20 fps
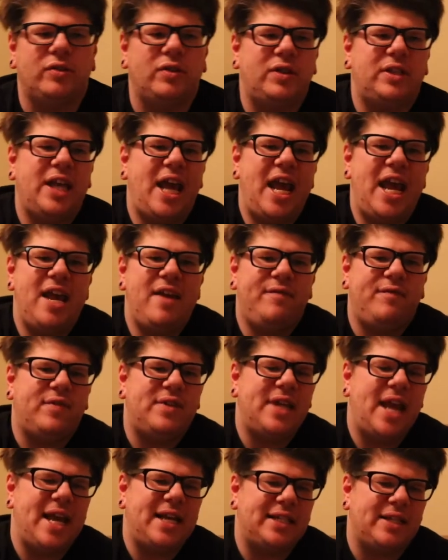Dave
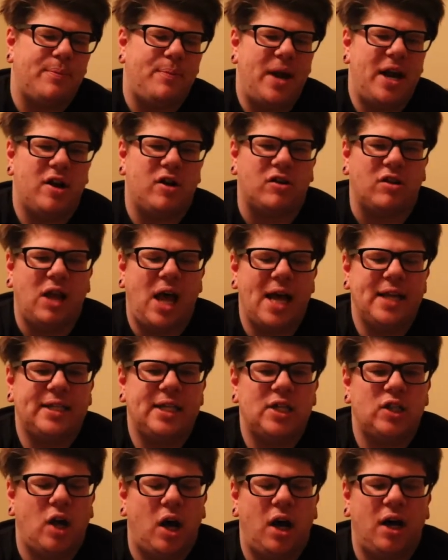takes a pair of
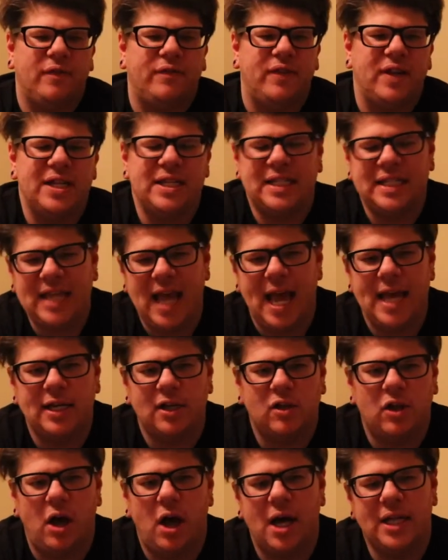glasses off his Santa
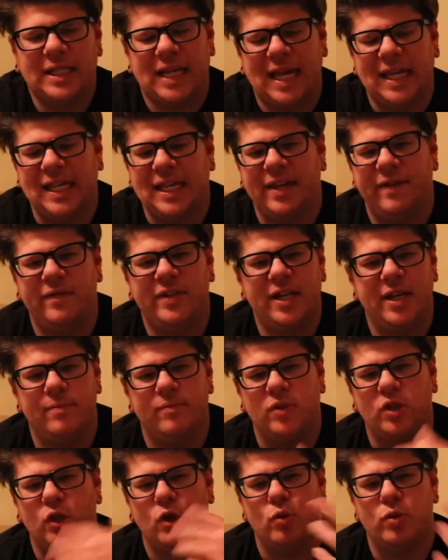Claus and gives
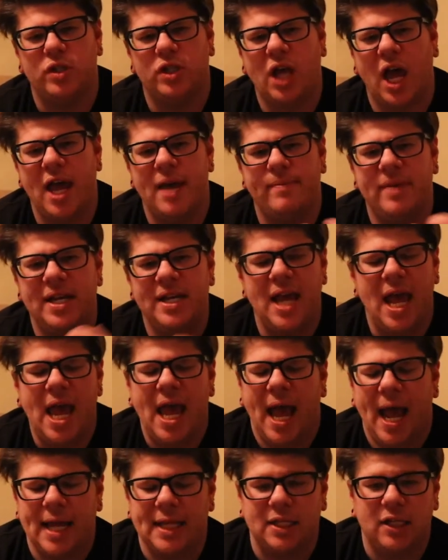them to Simon,
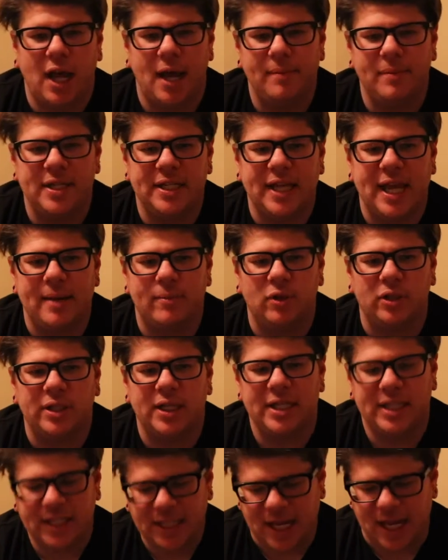and Simon's able
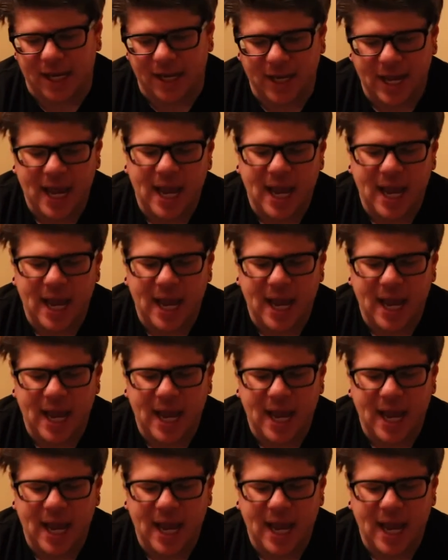to see.